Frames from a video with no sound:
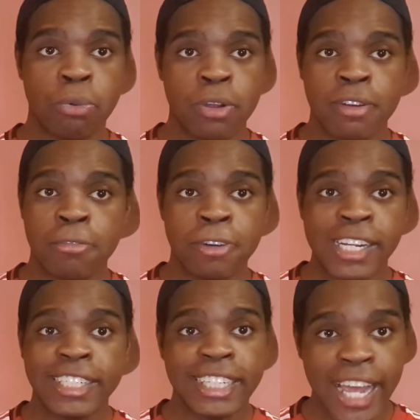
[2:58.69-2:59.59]
with a
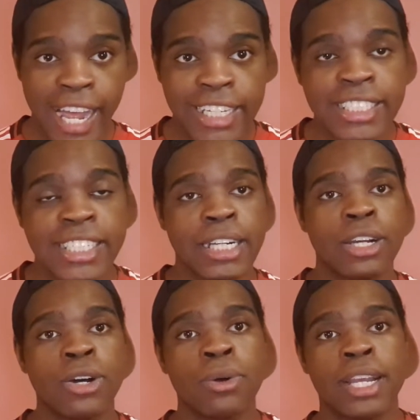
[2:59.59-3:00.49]
fantastic
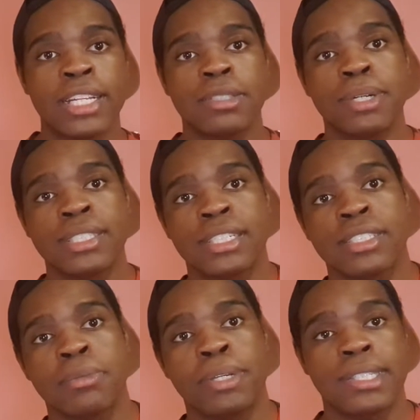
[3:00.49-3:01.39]
goal against Marcel
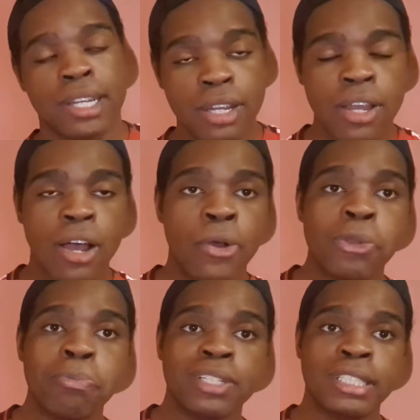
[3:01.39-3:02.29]
Sabitzer only puts